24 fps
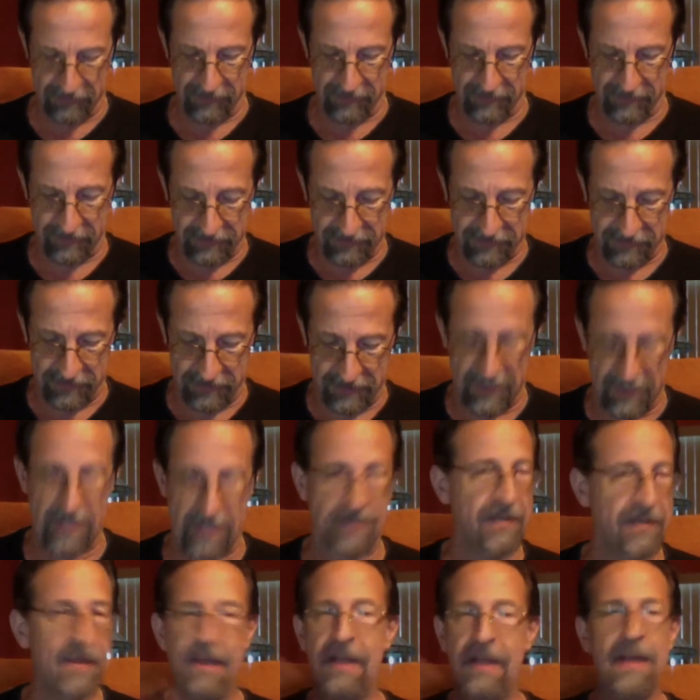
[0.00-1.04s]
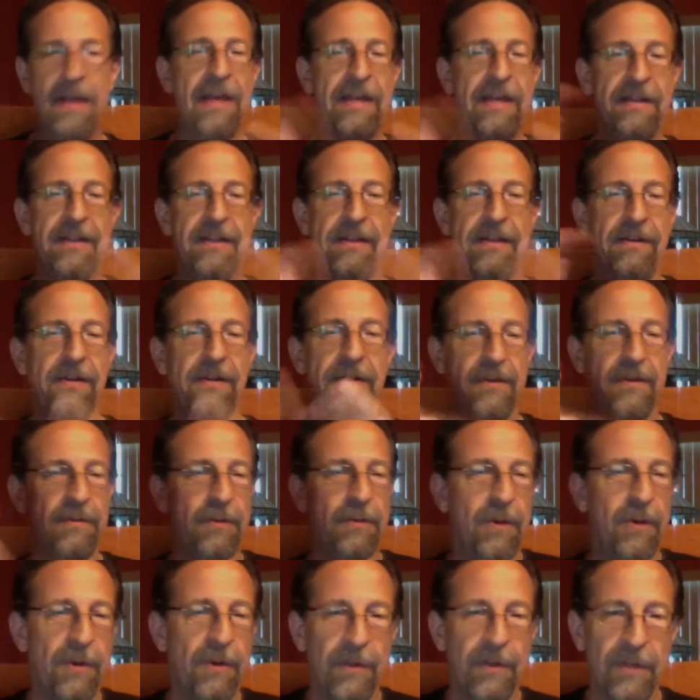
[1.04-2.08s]
this again. And they're on a
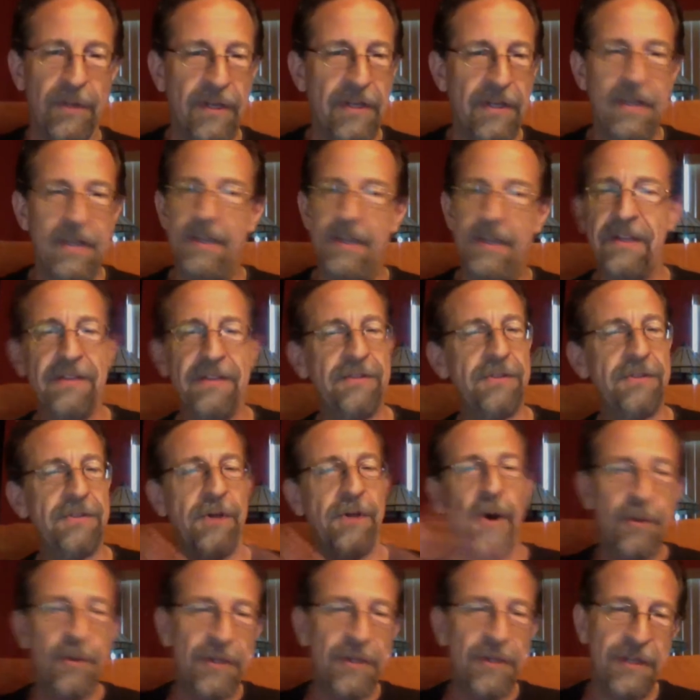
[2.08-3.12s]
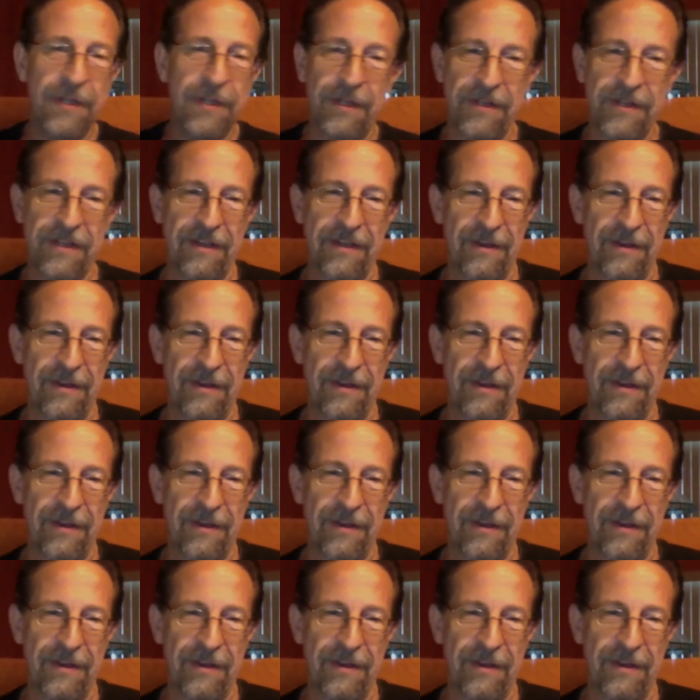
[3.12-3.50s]
roll that's only going to get